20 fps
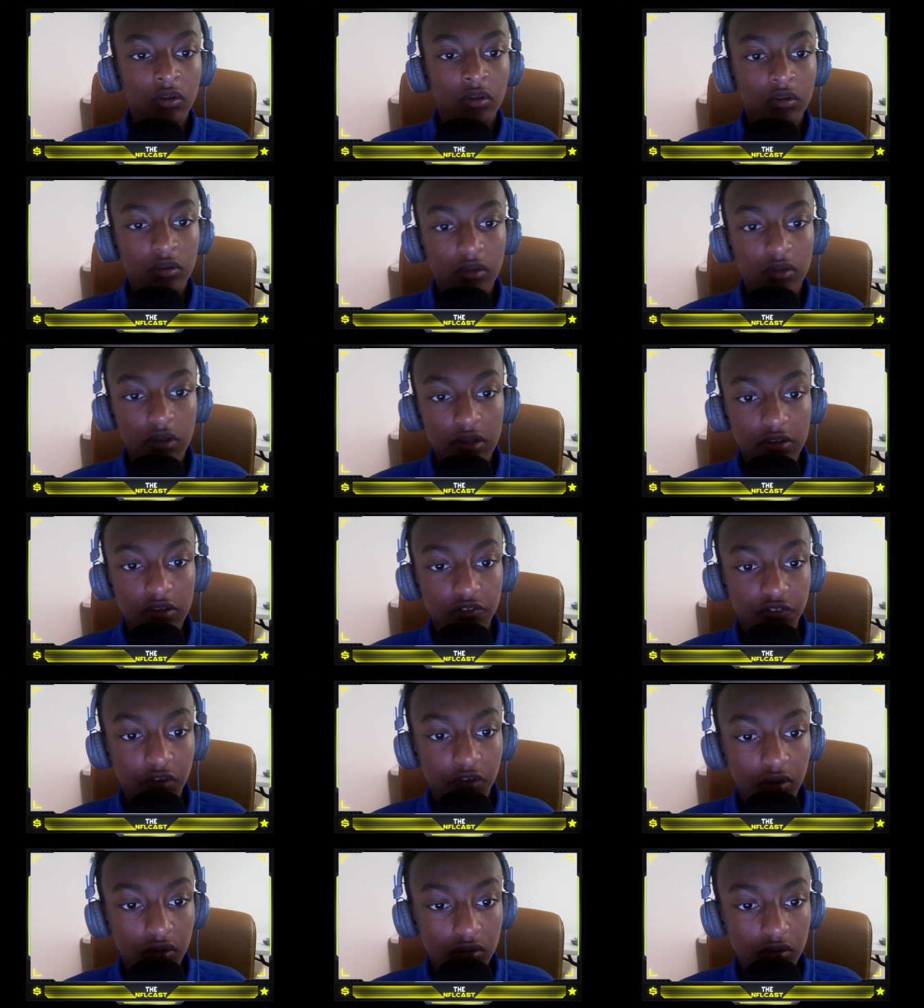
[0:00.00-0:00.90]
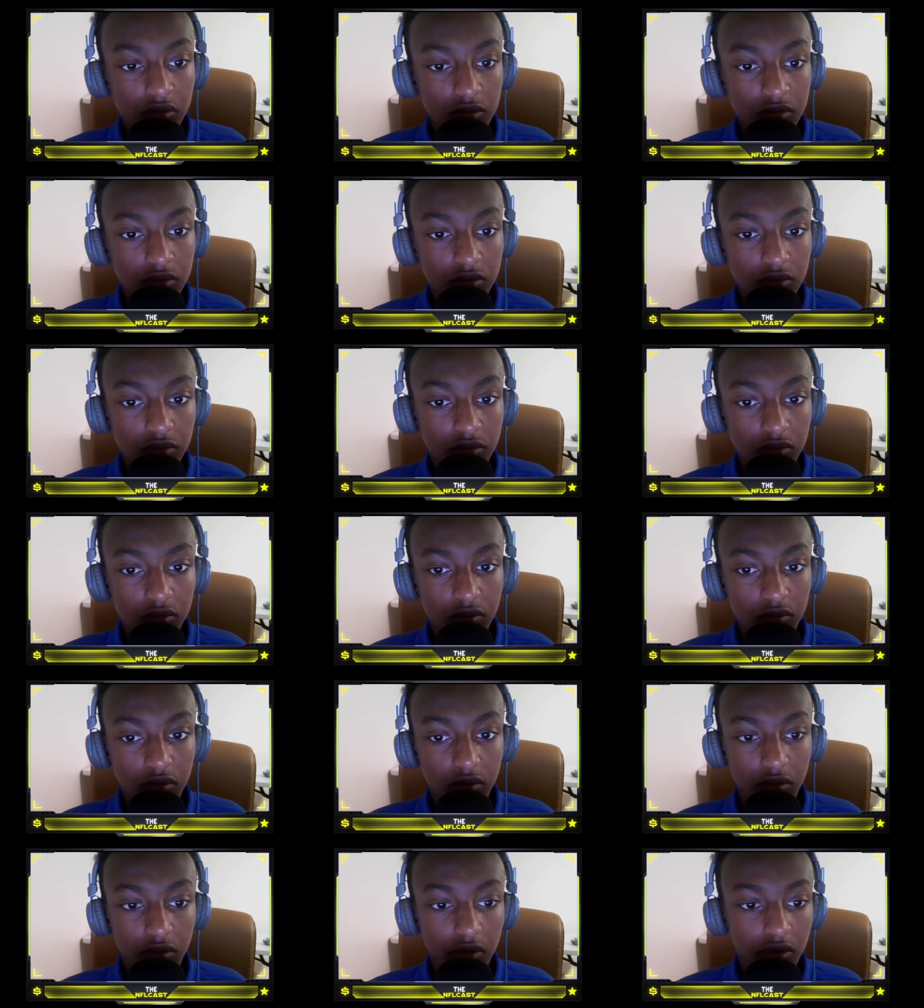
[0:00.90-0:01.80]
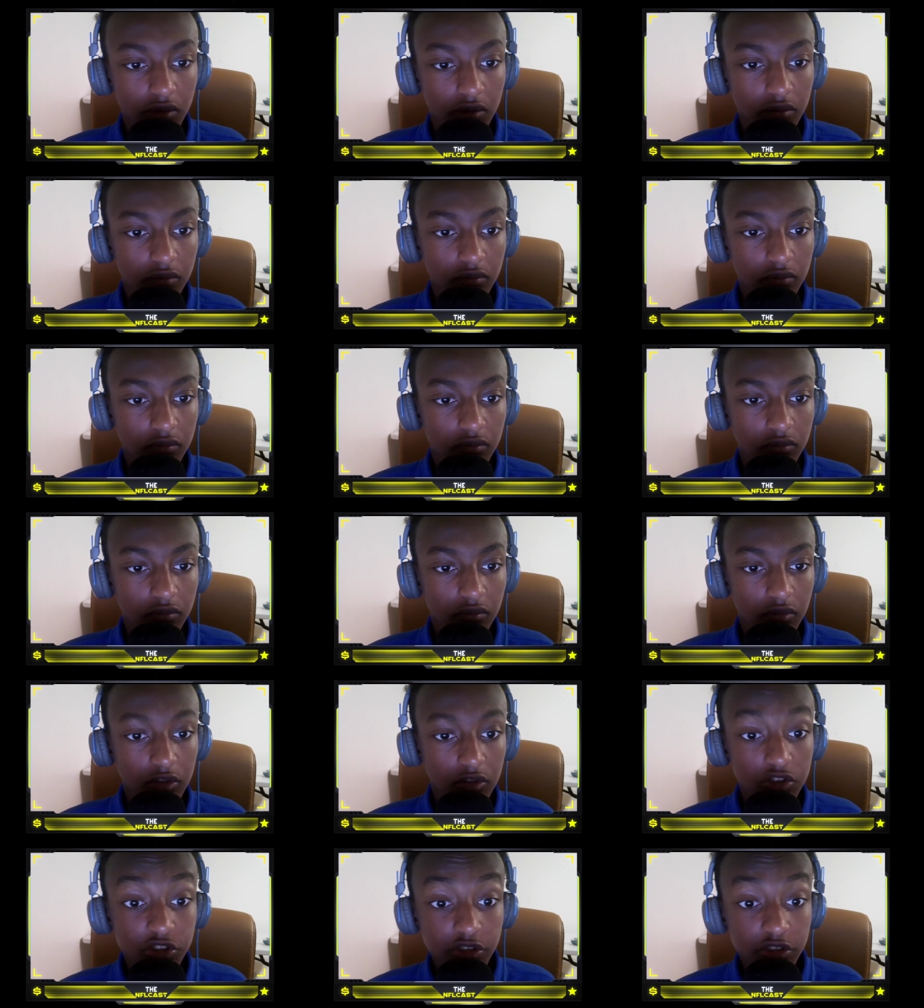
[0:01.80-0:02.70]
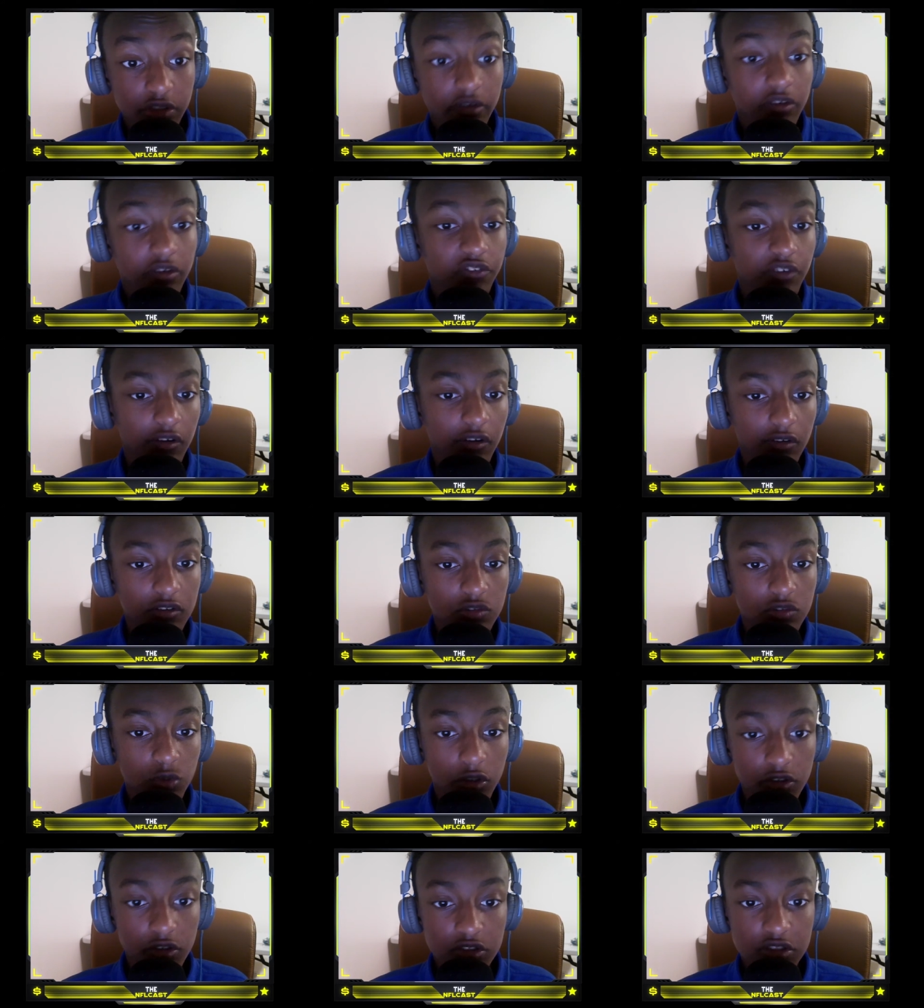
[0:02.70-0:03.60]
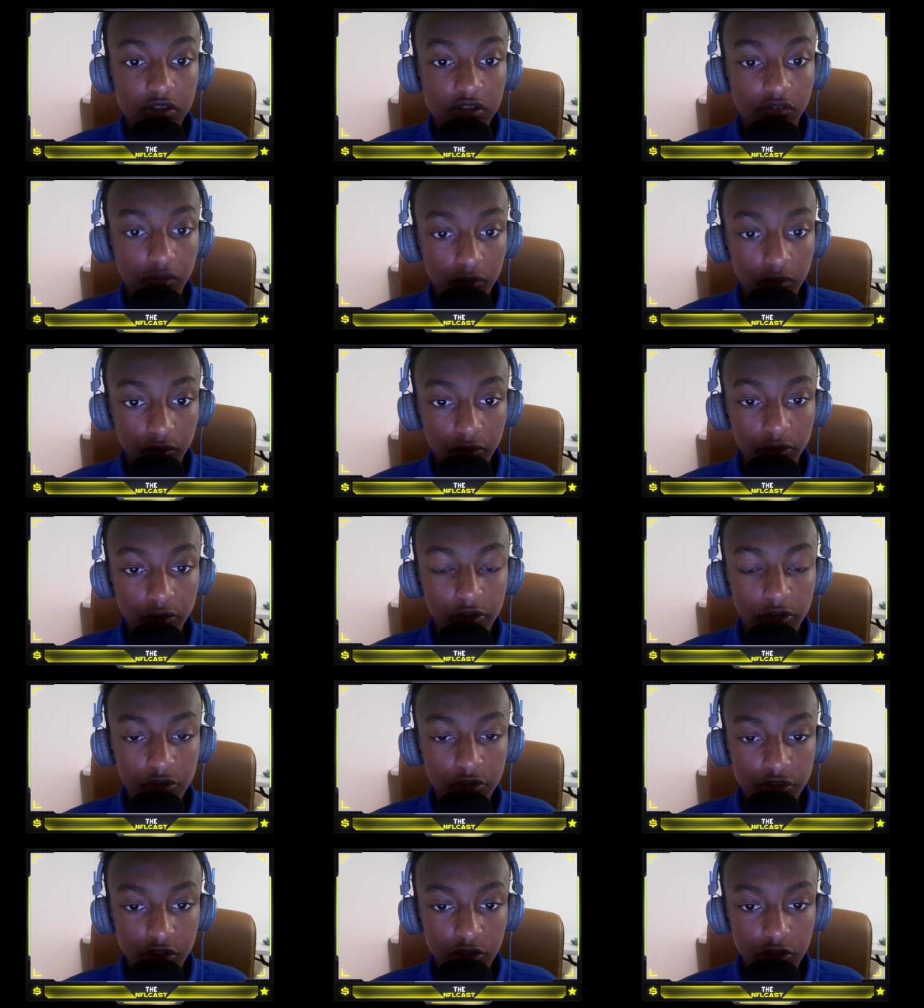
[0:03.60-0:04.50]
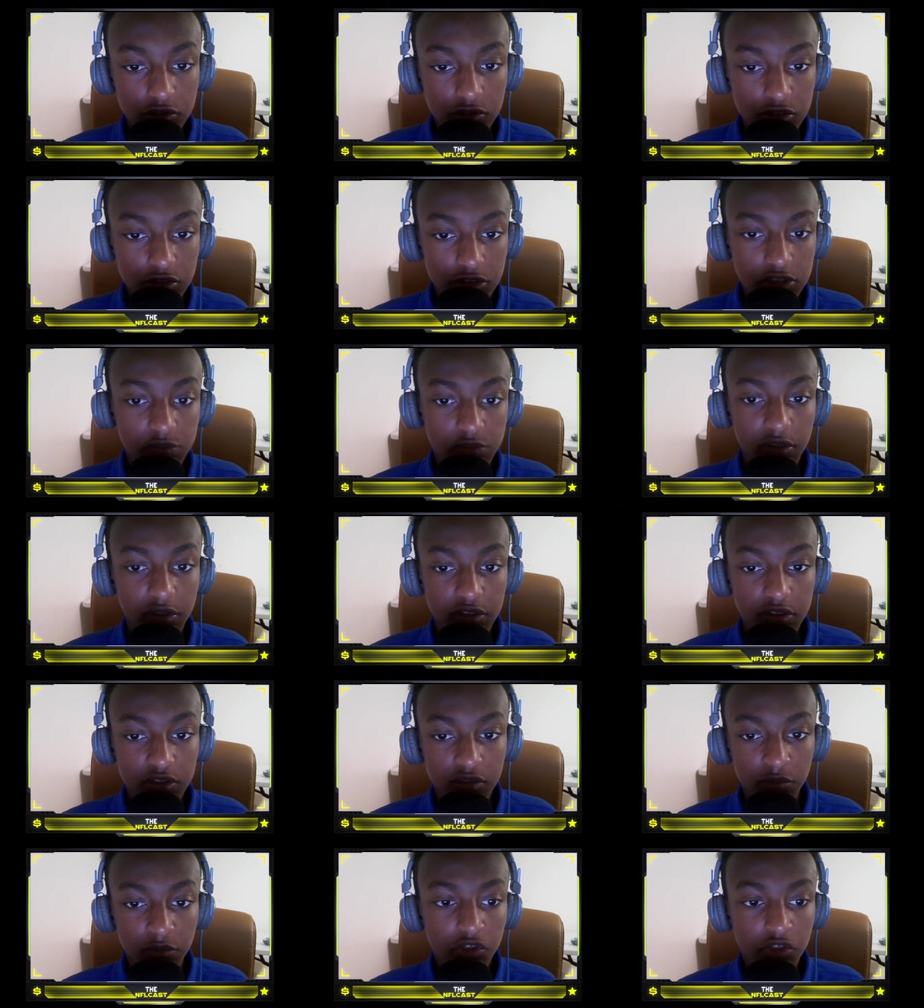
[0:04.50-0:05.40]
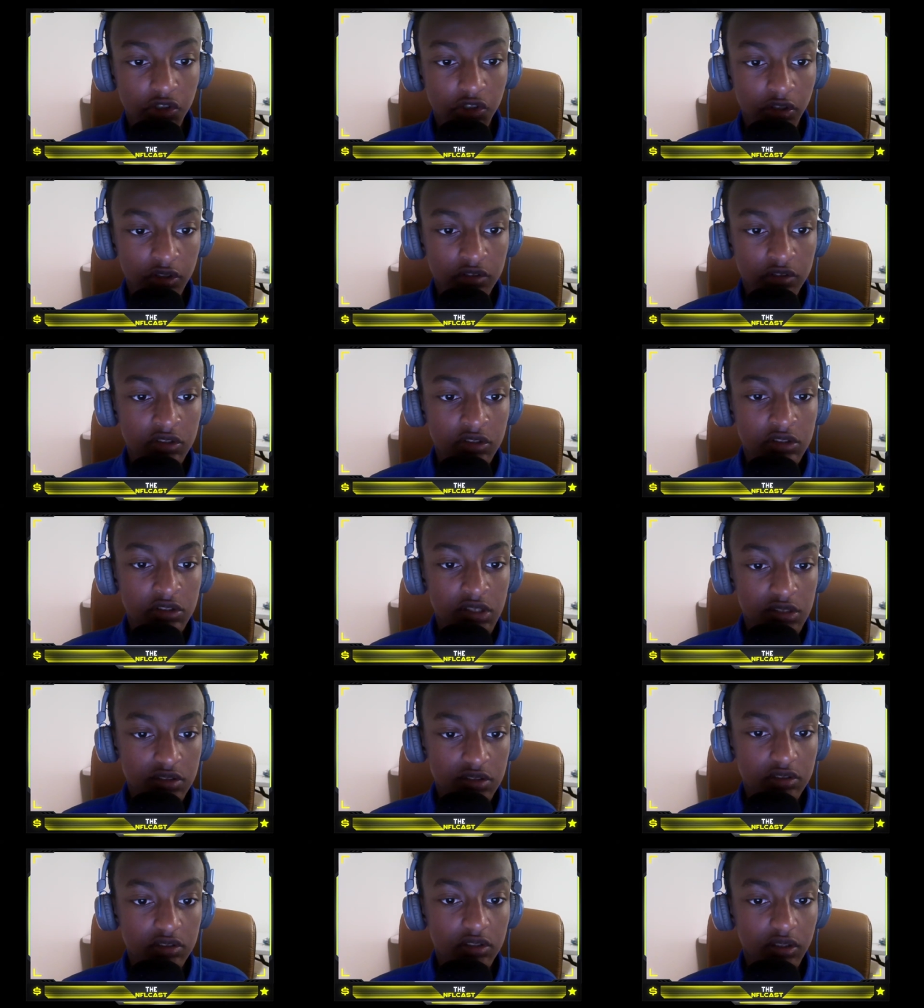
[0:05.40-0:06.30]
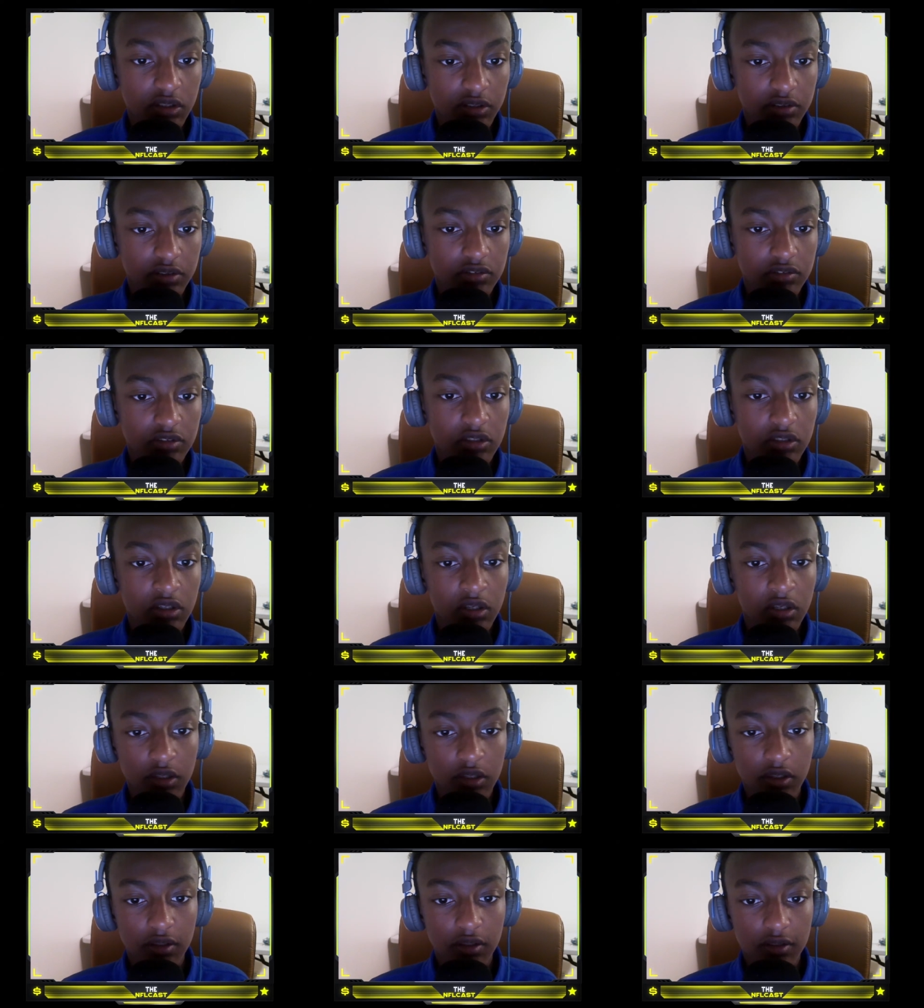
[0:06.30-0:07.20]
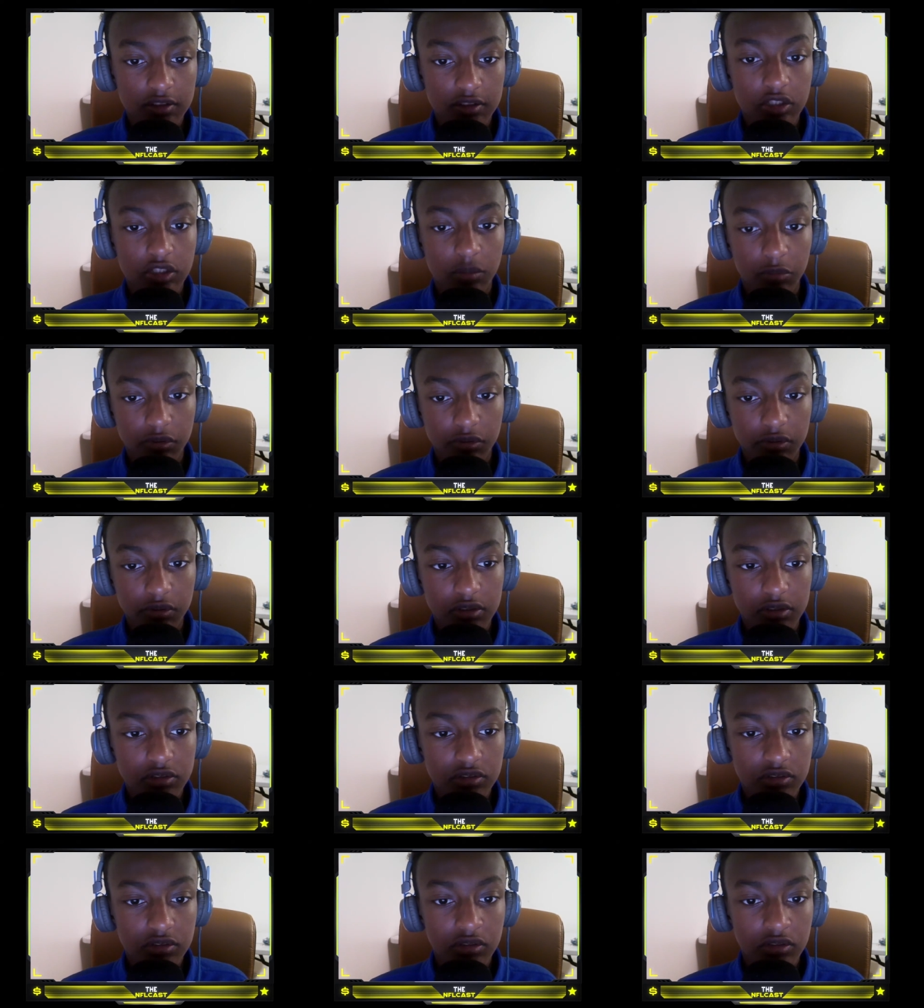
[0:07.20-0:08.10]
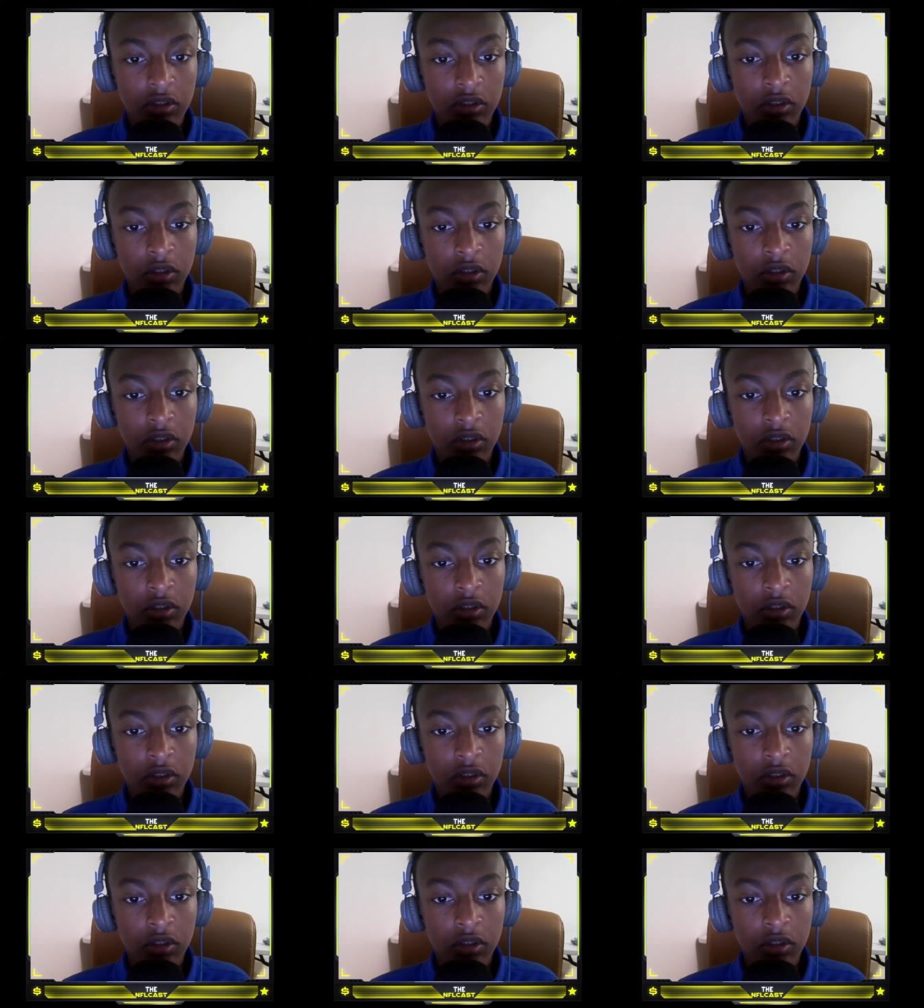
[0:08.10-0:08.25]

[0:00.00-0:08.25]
NFL, okay. Legendary Falcons wide receiver Julio Jones is expected to be traded to the Tennessee Titans in the next couple days,